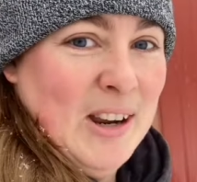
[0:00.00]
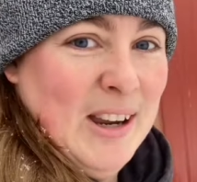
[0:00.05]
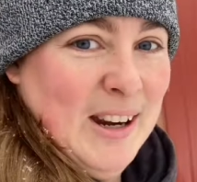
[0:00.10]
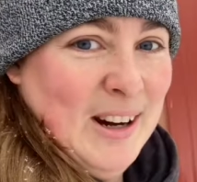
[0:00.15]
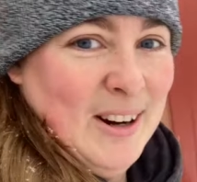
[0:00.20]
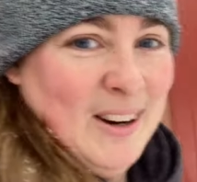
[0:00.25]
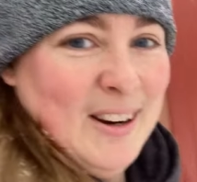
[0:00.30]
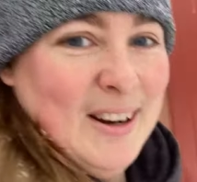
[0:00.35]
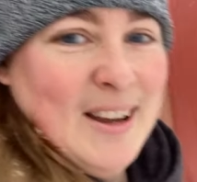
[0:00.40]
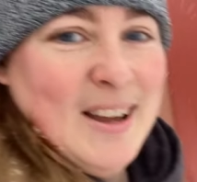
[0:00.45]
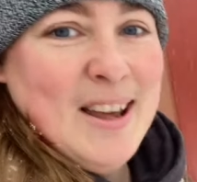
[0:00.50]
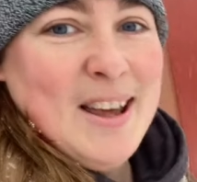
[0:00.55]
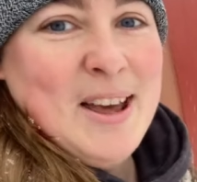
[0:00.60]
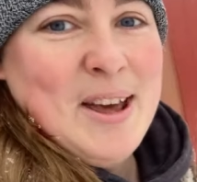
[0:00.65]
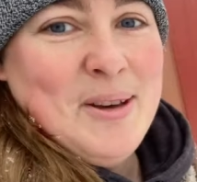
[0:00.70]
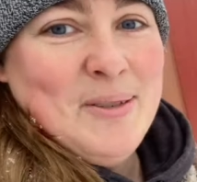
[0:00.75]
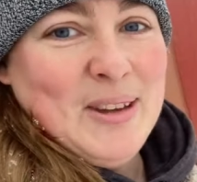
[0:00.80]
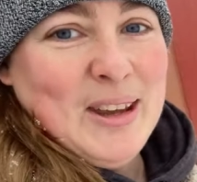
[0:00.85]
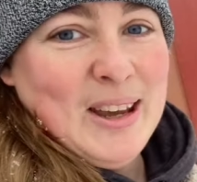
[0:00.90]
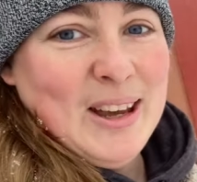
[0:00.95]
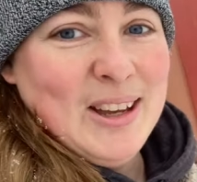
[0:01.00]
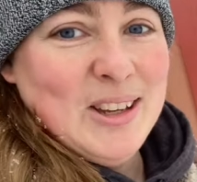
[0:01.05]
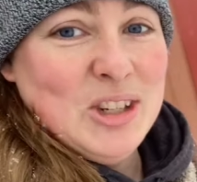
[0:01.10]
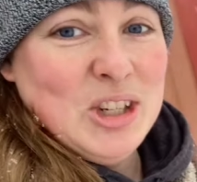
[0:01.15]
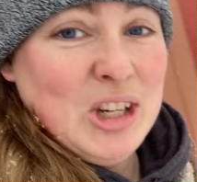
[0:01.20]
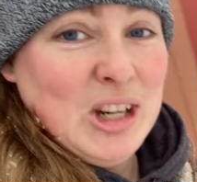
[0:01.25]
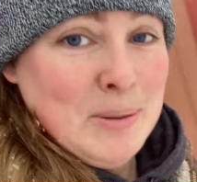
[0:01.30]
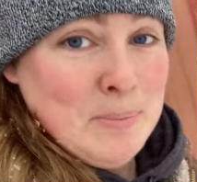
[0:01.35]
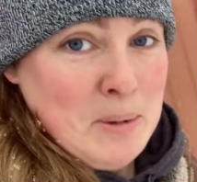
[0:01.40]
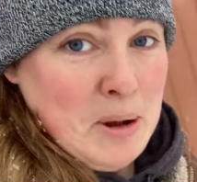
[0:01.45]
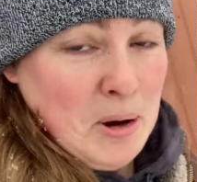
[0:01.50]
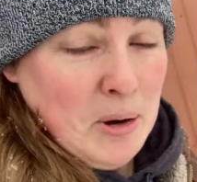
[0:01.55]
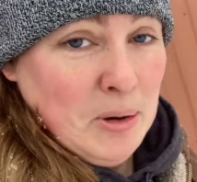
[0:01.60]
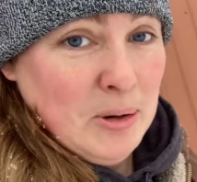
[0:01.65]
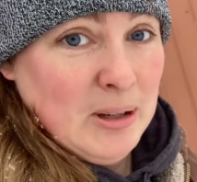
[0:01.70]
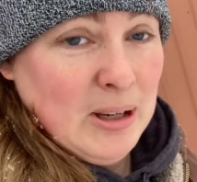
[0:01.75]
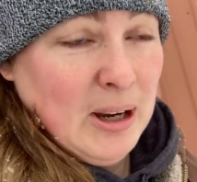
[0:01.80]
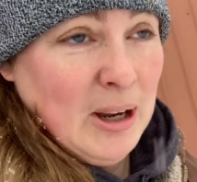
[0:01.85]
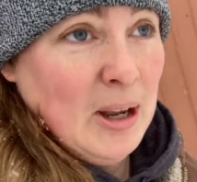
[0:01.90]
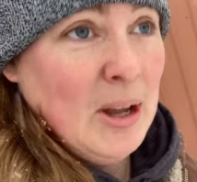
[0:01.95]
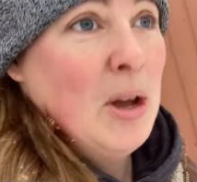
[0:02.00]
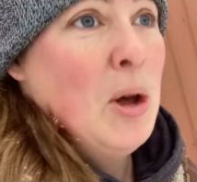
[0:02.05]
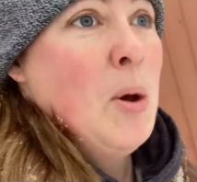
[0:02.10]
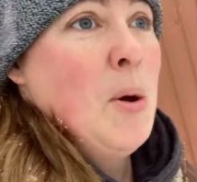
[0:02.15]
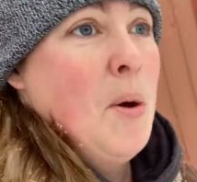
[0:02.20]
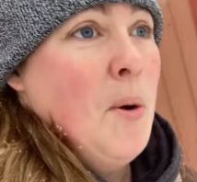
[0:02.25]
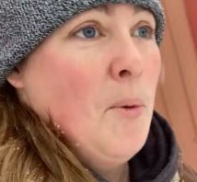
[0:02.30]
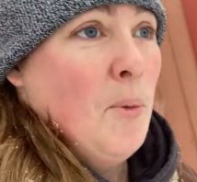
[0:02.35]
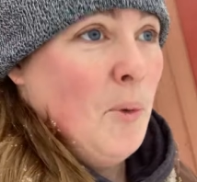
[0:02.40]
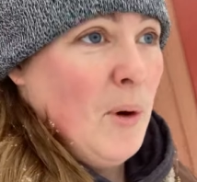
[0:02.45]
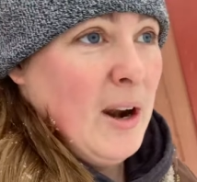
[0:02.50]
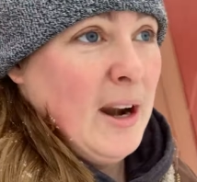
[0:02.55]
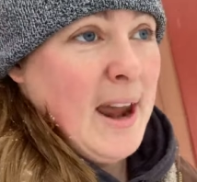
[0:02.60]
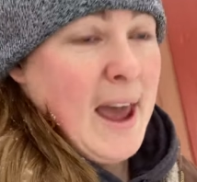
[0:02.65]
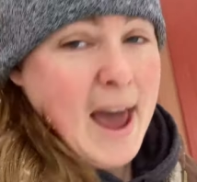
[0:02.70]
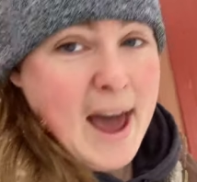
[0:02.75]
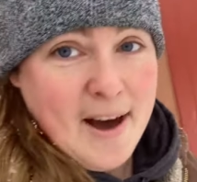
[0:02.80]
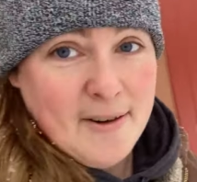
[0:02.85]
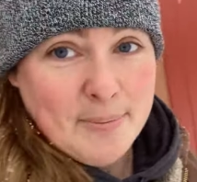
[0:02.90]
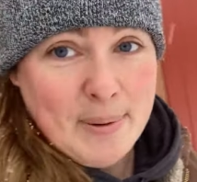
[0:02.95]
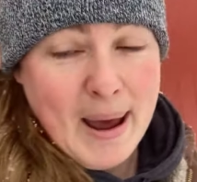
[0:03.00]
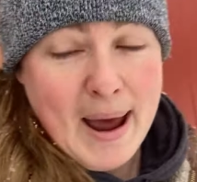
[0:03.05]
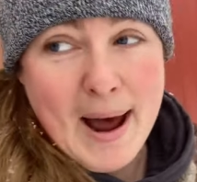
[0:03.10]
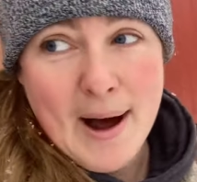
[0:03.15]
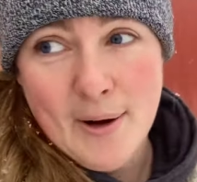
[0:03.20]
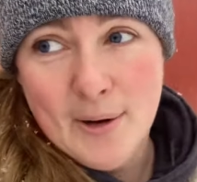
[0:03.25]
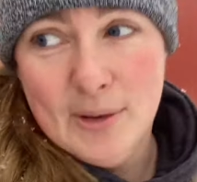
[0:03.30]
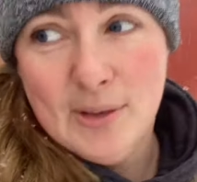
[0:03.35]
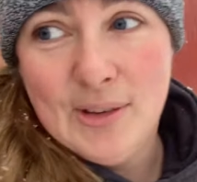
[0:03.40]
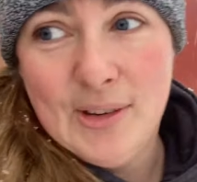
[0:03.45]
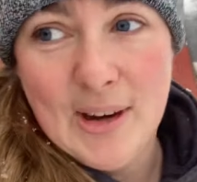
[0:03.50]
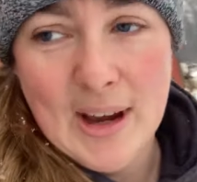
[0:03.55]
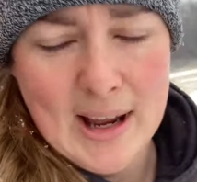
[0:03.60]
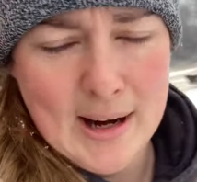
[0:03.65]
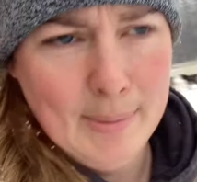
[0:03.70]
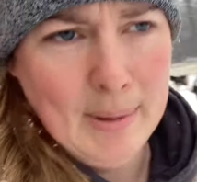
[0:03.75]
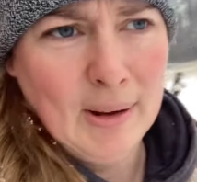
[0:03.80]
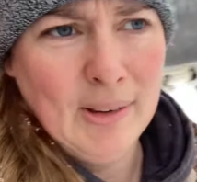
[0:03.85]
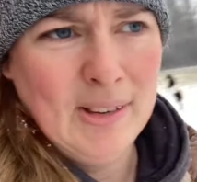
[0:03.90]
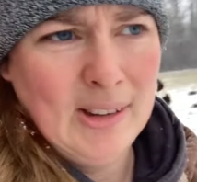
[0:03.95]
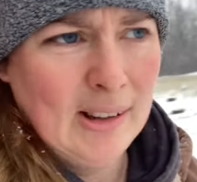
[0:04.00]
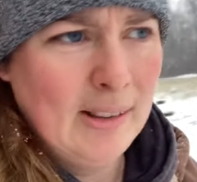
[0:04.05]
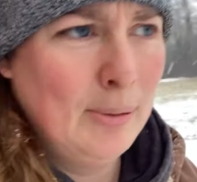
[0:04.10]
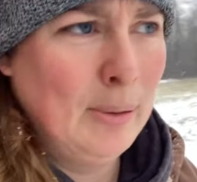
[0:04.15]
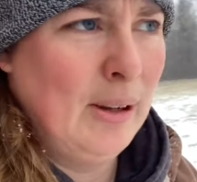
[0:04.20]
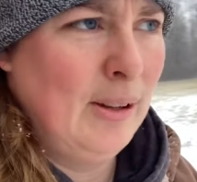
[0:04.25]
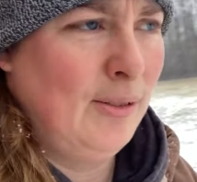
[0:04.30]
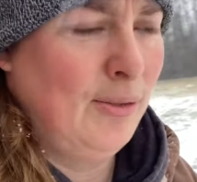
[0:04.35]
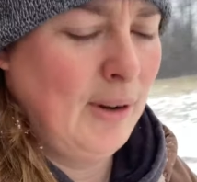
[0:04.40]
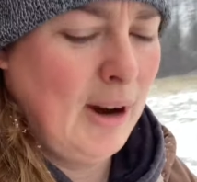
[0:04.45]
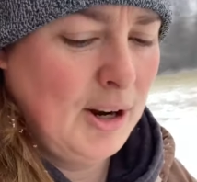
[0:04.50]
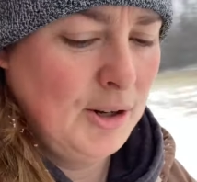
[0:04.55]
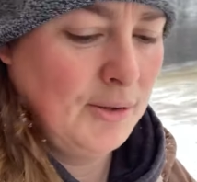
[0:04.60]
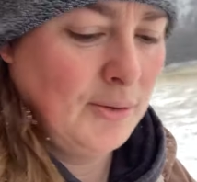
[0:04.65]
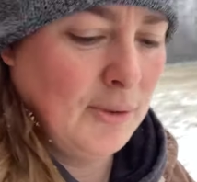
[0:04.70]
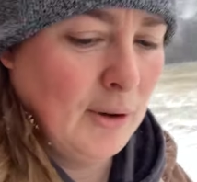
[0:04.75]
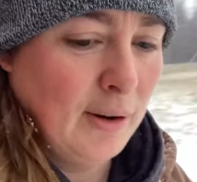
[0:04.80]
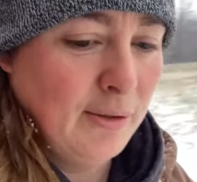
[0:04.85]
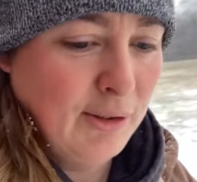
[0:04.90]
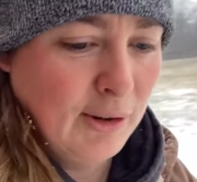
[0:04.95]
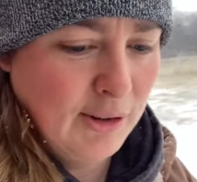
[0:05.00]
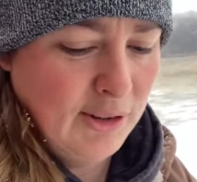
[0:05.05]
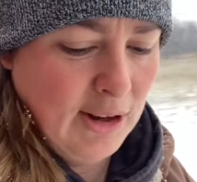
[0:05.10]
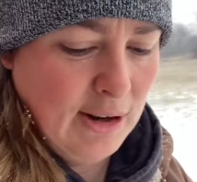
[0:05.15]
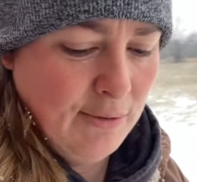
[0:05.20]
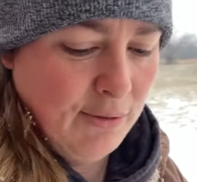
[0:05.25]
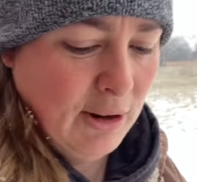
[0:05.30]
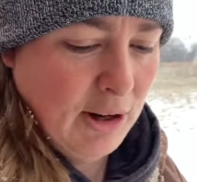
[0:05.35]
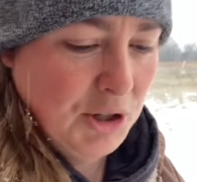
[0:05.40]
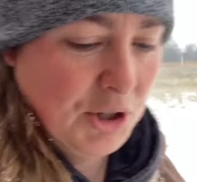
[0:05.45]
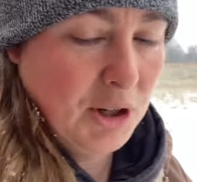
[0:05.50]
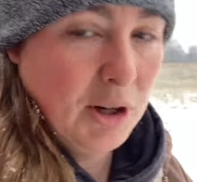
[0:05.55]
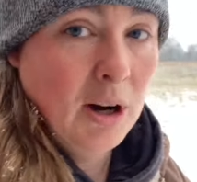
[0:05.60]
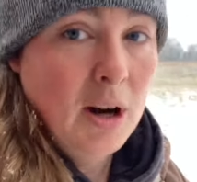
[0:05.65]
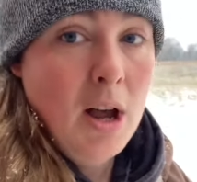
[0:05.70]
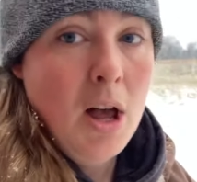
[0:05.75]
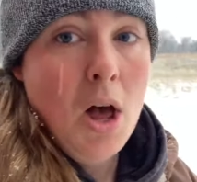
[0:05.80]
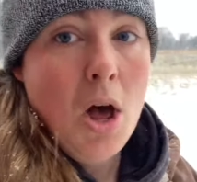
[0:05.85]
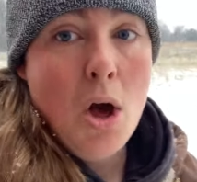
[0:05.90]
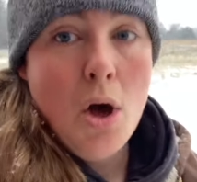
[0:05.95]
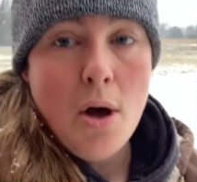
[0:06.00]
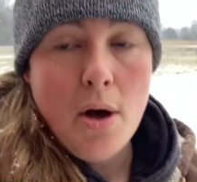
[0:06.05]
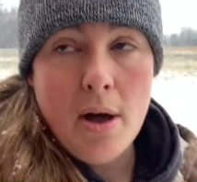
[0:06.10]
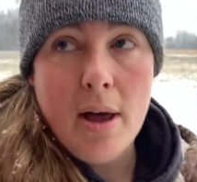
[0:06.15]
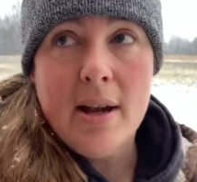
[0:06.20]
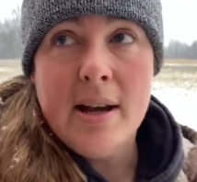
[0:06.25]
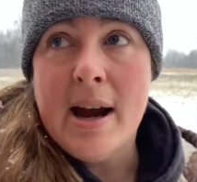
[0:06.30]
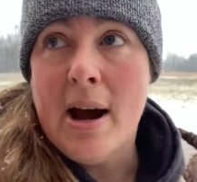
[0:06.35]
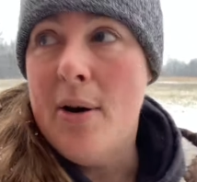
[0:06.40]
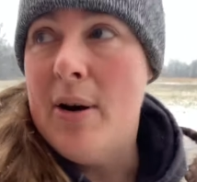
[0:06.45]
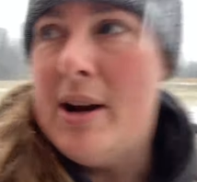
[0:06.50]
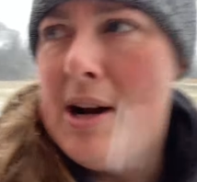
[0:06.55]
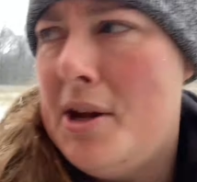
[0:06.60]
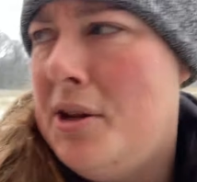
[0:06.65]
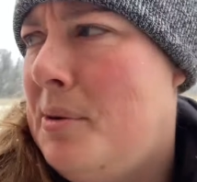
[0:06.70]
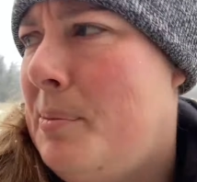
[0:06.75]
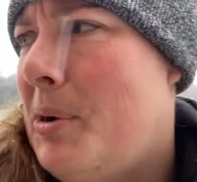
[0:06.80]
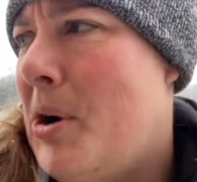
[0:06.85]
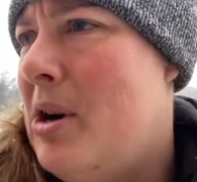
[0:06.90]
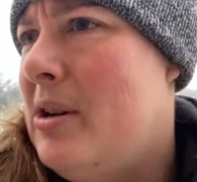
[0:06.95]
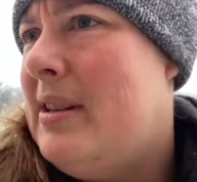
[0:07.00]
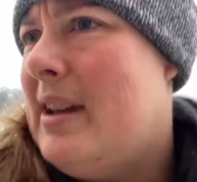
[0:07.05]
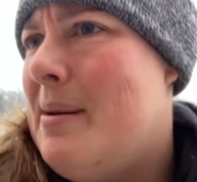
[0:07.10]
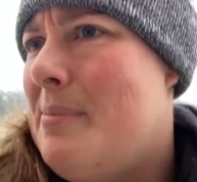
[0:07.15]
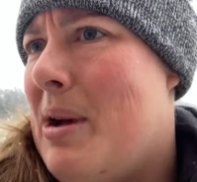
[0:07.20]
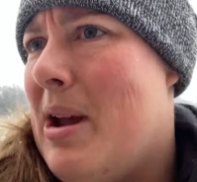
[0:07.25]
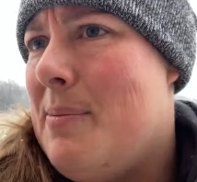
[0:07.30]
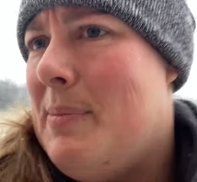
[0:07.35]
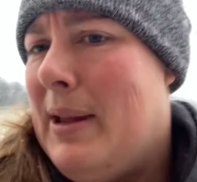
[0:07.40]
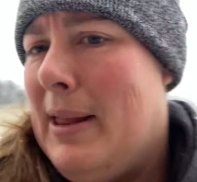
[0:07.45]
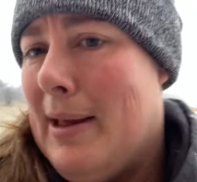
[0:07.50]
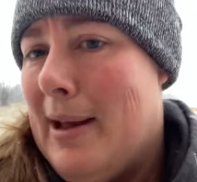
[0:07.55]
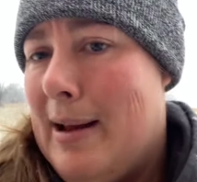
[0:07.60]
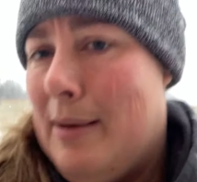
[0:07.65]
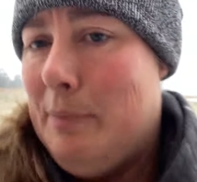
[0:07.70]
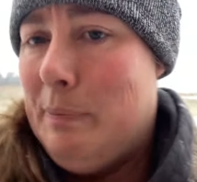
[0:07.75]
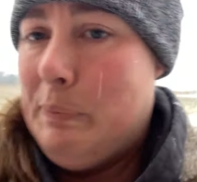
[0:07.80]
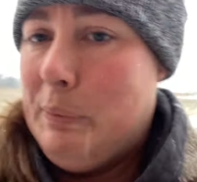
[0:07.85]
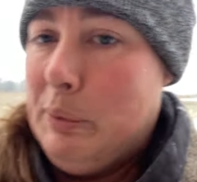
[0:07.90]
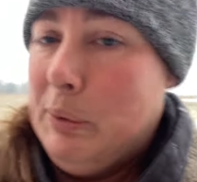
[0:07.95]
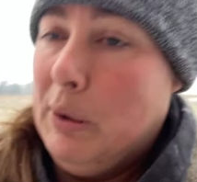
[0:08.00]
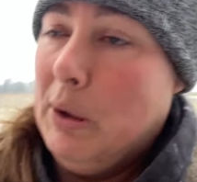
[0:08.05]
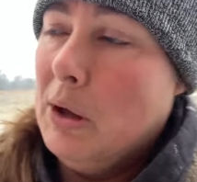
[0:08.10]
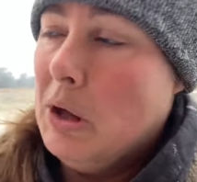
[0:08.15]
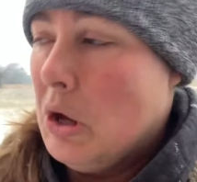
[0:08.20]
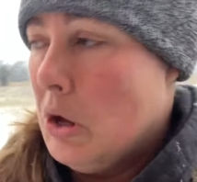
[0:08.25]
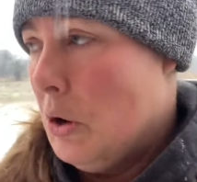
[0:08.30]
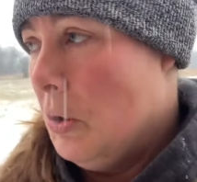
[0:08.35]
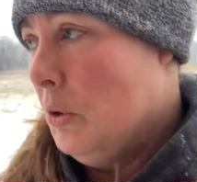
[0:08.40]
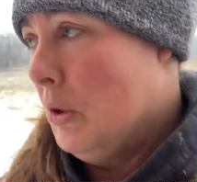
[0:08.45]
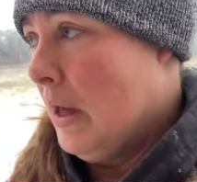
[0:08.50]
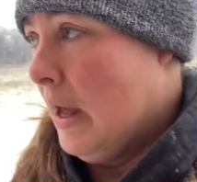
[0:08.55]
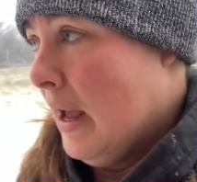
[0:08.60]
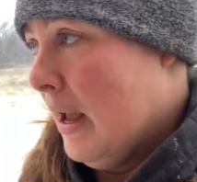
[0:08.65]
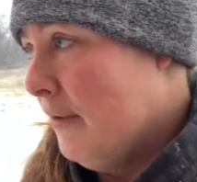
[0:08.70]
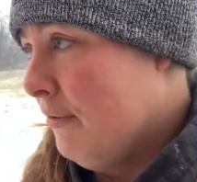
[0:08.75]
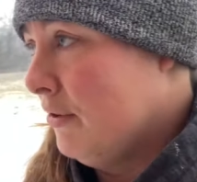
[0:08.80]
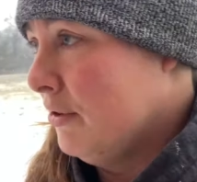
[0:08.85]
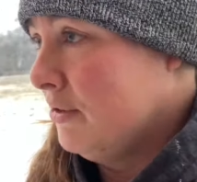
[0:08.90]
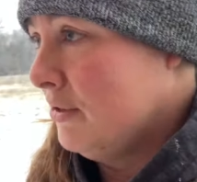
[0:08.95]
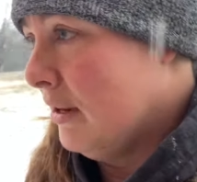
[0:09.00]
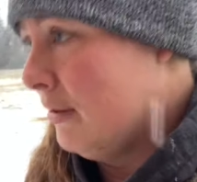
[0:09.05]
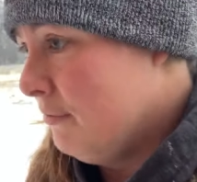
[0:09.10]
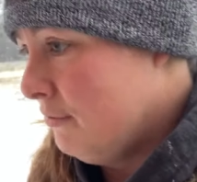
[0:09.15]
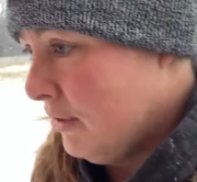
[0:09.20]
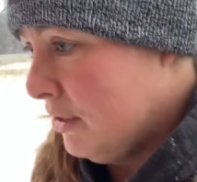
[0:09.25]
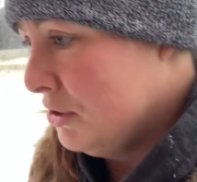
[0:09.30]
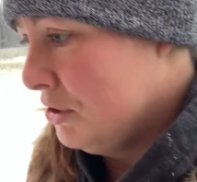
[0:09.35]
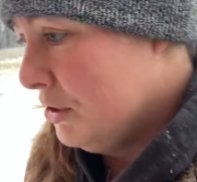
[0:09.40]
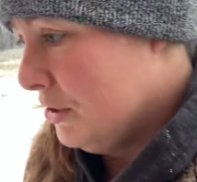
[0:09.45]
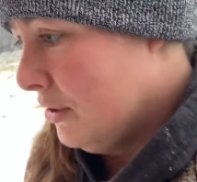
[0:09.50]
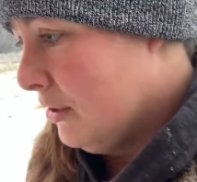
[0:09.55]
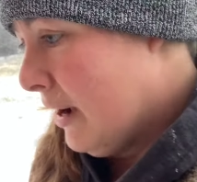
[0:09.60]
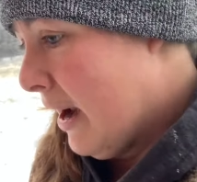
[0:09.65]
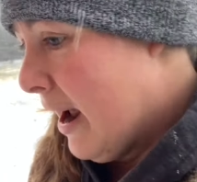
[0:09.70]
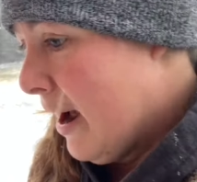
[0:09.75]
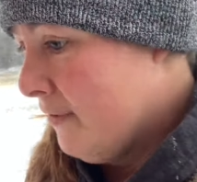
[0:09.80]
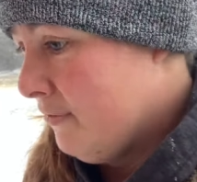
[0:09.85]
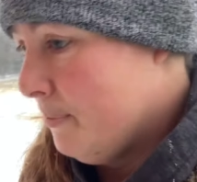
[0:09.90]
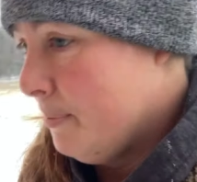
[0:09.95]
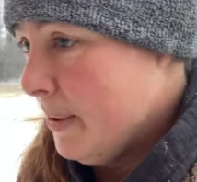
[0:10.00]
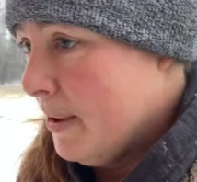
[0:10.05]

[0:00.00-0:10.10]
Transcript: here because she milked one and a half pounds at about six weeks fresh for a first time freshener. Now in other barns that might be like, mm. okay, first time freshener, half